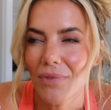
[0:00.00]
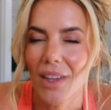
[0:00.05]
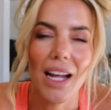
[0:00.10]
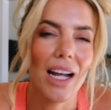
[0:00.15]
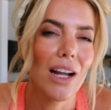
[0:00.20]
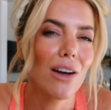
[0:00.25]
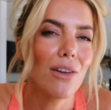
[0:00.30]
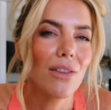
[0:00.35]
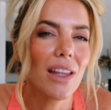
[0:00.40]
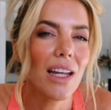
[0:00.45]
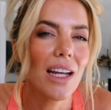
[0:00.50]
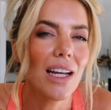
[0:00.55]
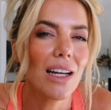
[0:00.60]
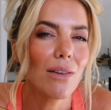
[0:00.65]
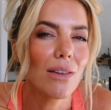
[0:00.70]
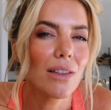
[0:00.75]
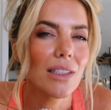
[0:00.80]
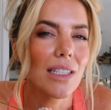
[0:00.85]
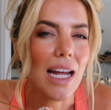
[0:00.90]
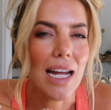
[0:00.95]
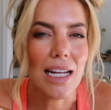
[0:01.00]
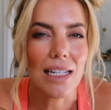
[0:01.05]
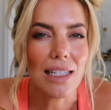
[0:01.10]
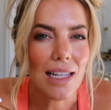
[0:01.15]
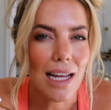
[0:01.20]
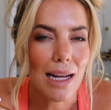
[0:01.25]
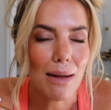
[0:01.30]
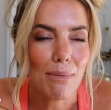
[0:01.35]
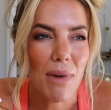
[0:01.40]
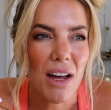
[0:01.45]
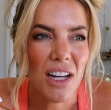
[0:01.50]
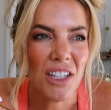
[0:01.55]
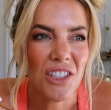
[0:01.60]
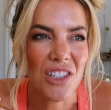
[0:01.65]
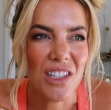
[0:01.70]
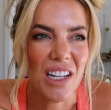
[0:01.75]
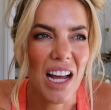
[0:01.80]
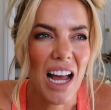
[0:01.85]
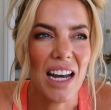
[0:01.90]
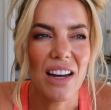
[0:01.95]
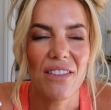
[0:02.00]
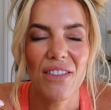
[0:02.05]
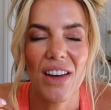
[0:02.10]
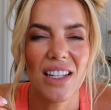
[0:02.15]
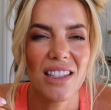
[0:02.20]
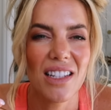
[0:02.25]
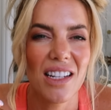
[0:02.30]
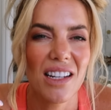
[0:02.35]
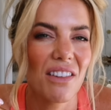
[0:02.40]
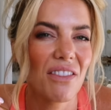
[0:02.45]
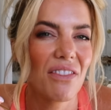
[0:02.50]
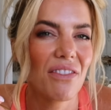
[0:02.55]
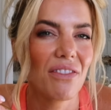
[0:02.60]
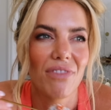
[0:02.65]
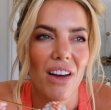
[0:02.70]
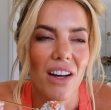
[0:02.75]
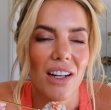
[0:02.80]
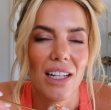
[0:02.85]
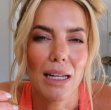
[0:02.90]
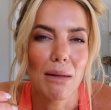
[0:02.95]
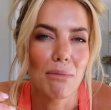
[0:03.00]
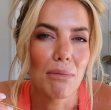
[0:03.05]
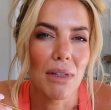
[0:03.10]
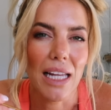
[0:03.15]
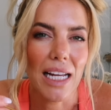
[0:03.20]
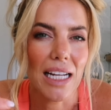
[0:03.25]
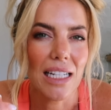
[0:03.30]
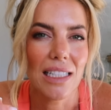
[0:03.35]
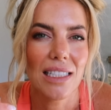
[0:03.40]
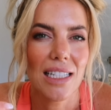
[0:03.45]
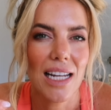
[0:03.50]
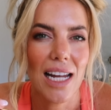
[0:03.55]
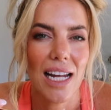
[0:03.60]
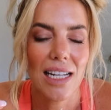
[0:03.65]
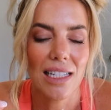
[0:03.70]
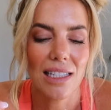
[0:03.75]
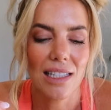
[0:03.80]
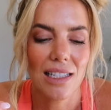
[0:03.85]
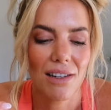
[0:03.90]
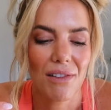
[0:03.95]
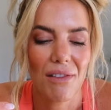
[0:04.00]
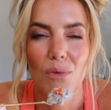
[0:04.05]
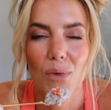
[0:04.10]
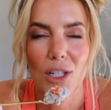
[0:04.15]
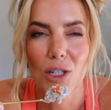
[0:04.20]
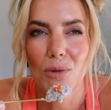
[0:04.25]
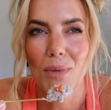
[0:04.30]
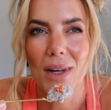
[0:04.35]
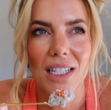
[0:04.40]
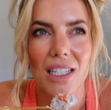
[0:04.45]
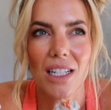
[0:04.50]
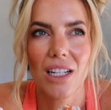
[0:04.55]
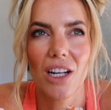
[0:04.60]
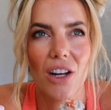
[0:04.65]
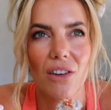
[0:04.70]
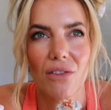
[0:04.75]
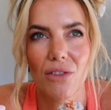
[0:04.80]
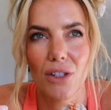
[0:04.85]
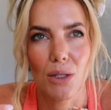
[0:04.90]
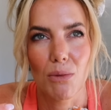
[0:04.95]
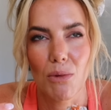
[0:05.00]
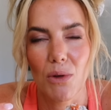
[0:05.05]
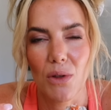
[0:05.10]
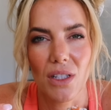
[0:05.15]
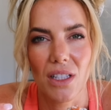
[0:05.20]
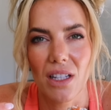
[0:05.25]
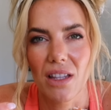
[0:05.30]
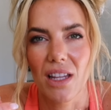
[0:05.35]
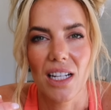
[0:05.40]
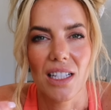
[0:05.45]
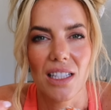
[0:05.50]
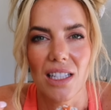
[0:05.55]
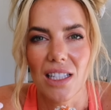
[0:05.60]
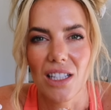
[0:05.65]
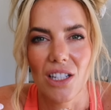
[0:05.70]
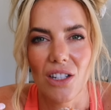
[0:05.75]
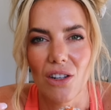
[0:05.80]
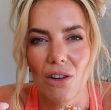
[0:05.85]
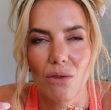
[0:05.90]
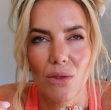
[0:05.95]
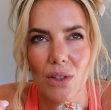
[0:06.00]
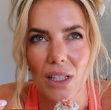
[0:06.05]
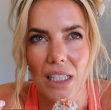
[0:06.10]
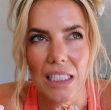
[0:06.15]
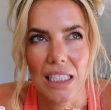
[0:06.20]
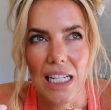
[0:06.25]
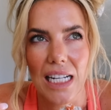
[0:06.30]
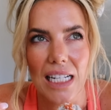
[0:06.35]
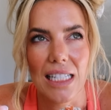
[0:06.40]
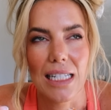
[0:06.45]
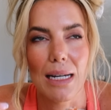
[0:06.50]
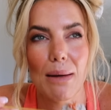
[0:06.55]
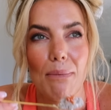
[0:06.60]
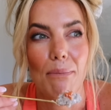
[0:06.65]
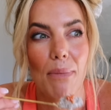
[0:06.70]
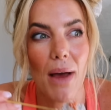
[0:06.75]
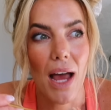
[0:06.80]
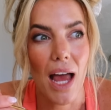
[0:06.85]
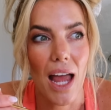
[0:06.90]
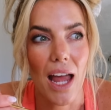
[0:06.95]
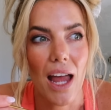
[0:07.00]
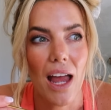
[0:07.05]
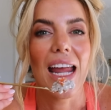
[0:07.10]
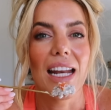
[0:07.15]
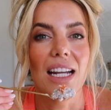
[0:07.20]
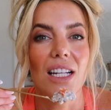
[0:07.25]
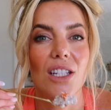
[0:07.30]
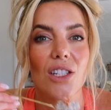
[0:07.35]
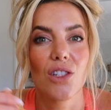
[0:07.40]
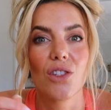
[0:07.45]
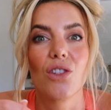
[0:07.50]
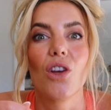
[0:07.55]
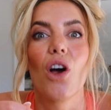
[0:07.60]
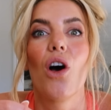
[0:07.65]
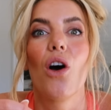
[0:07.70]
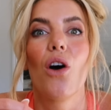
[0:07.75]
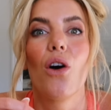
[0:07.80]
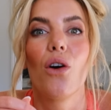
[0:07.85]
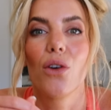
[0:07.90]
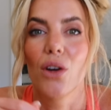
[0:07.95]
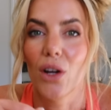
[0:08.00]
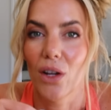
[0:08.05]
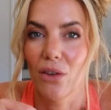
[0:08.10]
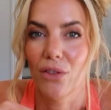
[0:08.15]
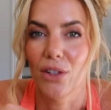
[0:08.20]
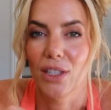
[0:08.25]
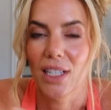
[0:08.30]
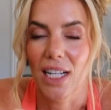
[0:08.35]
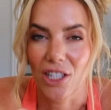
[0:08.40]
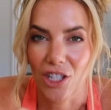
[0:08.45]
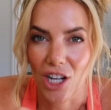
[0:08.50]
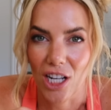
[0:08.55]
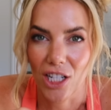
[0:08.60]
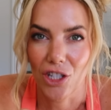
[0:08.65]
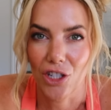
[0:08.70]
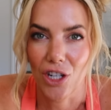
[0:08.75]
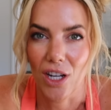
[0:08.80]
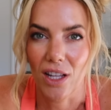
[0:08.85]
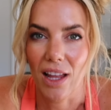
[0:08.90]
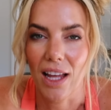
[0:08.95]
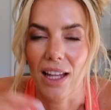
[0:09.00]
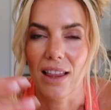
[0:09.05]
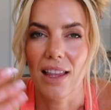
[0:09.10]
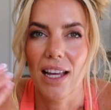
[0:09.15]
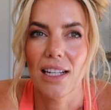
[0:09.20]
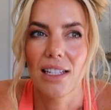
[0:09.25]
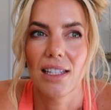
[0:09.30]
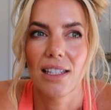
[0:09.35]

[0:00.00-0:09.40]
Like I don't think it tastes like much. It kind of has like a funky bland taste, which makes it good for smoothies and things because you don't really taste it, but it is so good for digestion. Like they